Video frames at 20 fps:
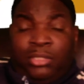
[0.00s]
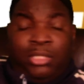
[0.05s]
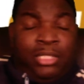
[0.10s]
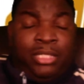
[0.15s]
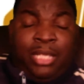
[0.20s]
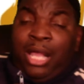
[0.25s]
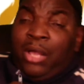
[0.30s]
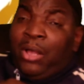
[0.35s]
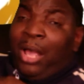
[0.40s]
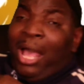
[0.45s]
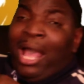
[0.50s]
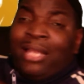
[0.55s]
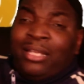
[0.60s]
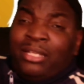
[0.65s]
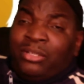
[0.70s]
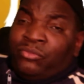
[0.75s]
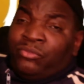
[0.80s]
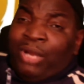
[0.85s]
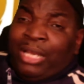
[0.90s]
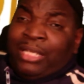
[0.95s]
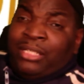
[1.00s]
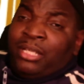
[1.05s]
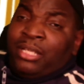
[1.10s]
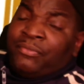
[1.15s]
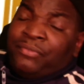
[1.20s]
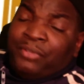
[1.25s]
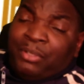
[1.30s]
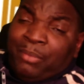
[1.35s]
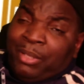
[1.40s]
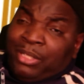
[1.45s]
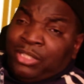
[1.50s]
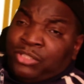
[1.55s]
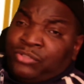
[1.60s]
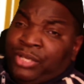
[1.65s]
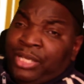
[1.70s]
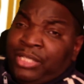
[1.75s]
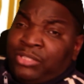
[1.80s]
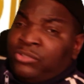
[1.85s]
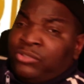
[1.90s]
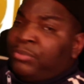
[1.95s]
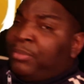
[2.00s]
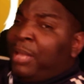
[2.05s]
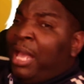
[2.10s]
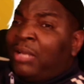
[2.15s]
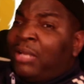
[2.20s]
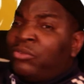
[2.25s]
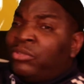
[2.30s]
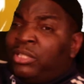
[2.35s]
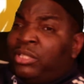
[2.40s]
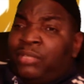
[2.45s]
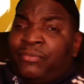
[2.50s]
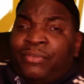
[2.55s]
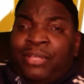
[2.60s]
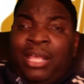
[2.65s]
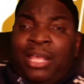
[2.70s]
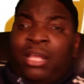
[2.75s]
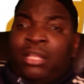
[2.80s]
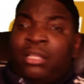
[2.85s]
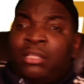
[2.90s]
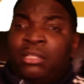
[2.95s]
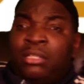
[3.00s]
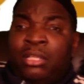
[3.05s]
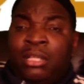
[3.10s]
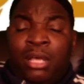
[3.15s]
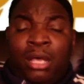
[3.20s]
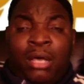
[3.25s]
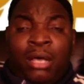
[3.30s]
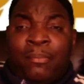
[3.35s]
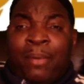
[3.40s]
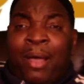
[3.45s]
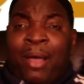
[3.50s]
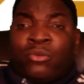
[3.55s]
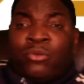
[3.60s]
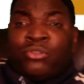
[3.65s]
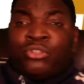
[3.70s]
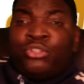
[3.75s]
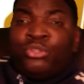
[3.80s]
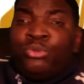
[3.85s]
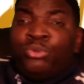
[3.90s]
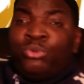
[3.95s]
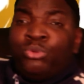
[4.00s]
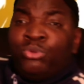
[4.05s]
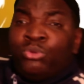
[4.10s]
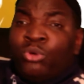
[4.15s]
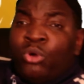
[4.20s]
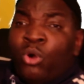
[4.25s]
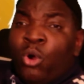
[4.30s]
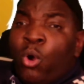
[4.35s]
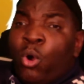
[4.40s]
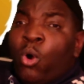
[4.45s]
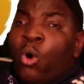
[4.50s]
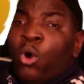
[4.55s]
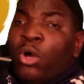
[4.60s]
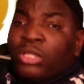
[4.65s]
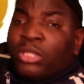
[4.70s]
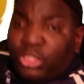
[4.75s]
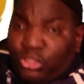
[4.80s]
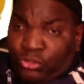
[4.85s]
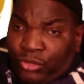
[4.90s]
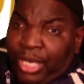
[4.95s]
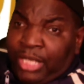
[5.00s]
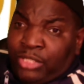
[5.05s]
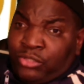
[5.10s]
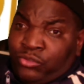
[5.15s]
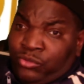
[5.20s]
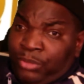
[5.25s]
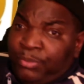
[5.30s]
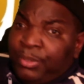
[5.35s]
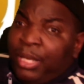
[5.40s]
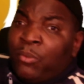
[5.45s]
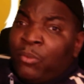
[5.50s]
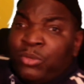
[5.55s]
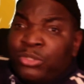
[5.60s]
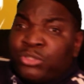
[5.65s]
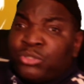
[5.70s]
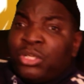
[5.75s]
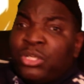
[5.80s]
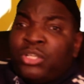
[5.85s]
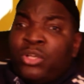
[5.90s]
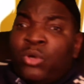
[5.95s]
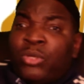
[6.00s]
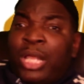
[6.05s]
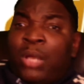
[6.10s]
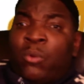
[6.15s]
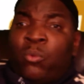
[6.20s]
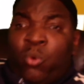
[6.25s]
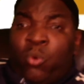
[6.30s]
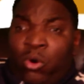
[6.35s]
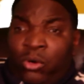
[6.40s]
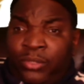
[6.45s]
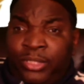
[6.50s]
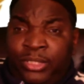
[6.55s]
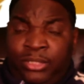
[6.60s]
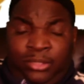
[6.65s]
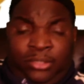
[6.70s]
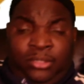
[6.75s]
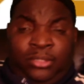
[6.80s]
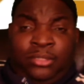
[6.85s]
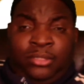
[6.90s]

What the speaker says: Now, I didn't write nothing about a transcript. I don't give a hell about you or the transcript. And I want you to know that, Warris.